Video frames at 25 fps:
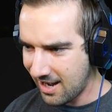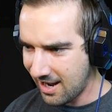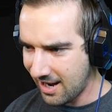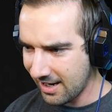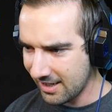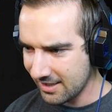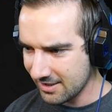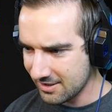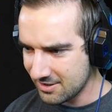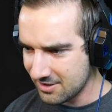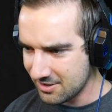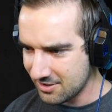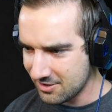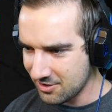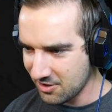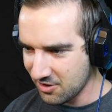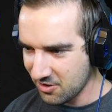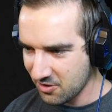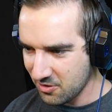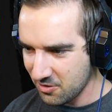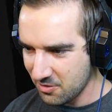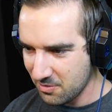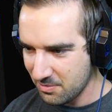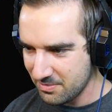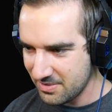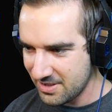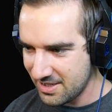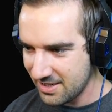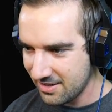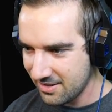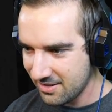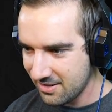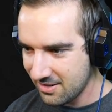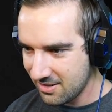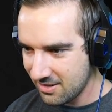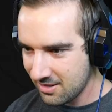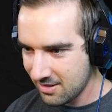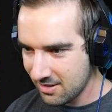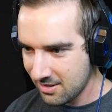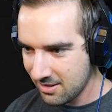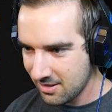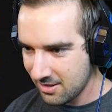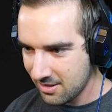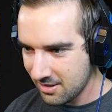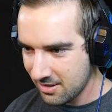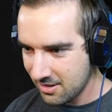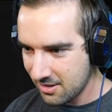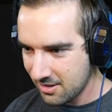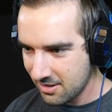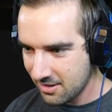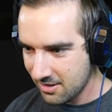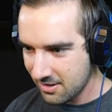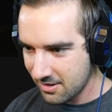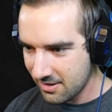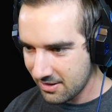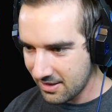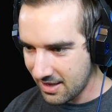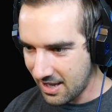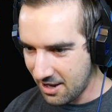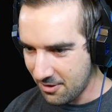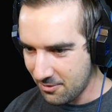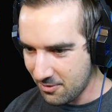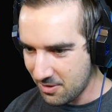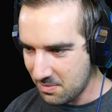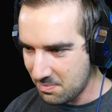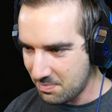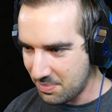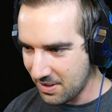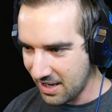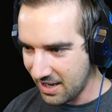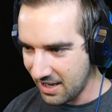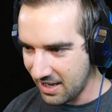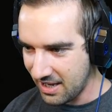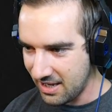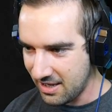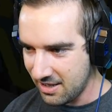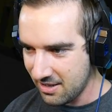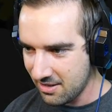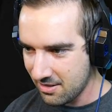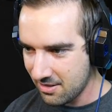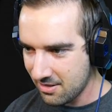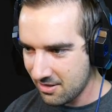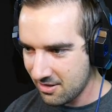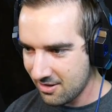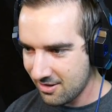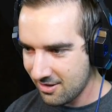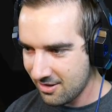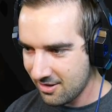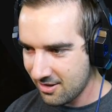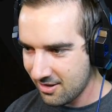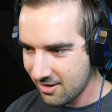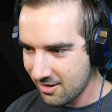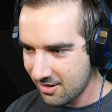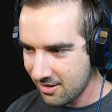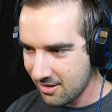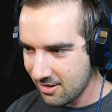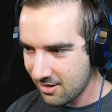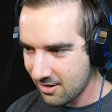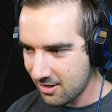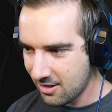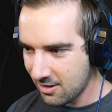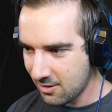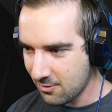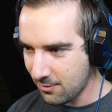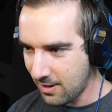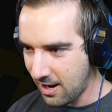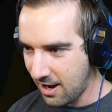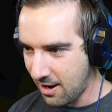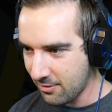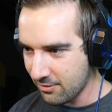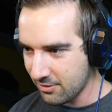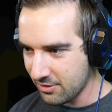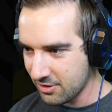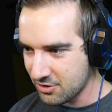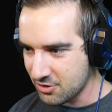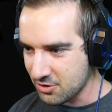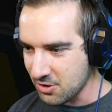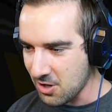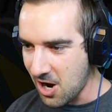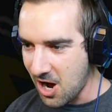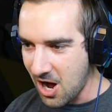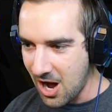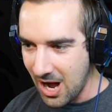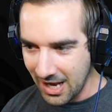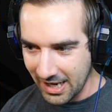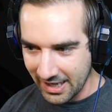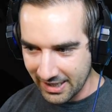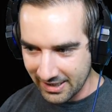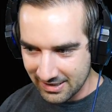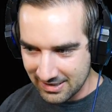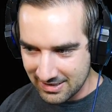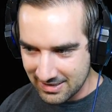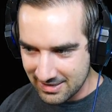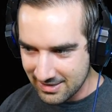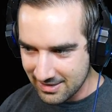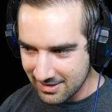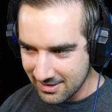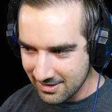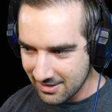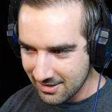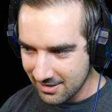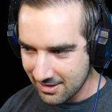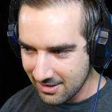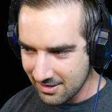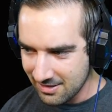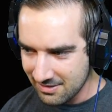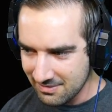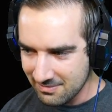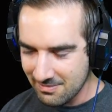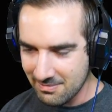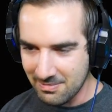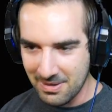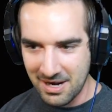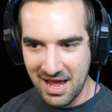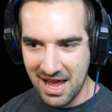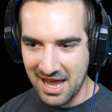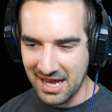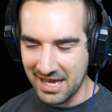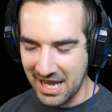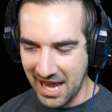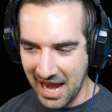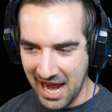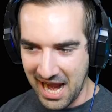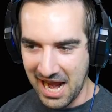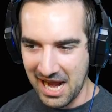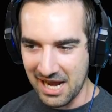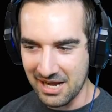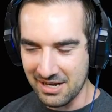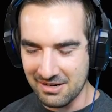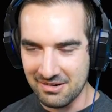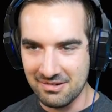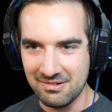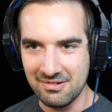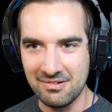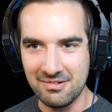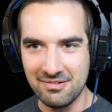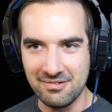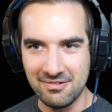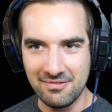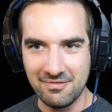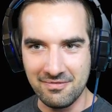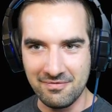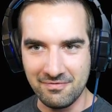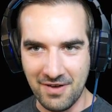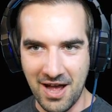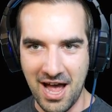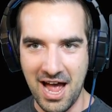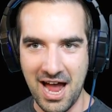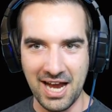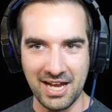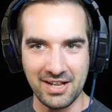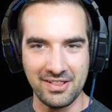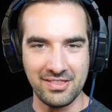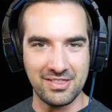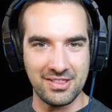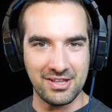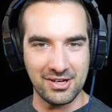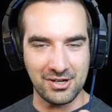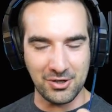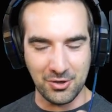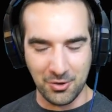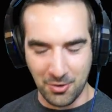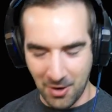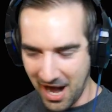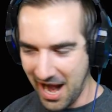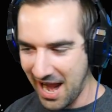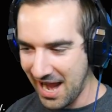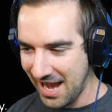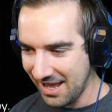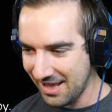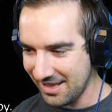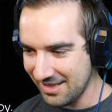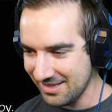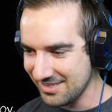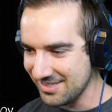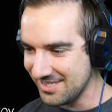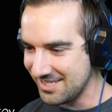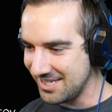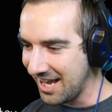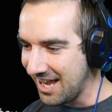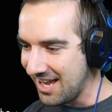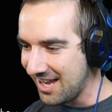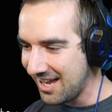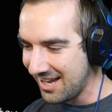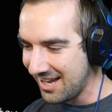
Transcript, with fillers: I assumed they would be around the drawings. but I can't find the crayons.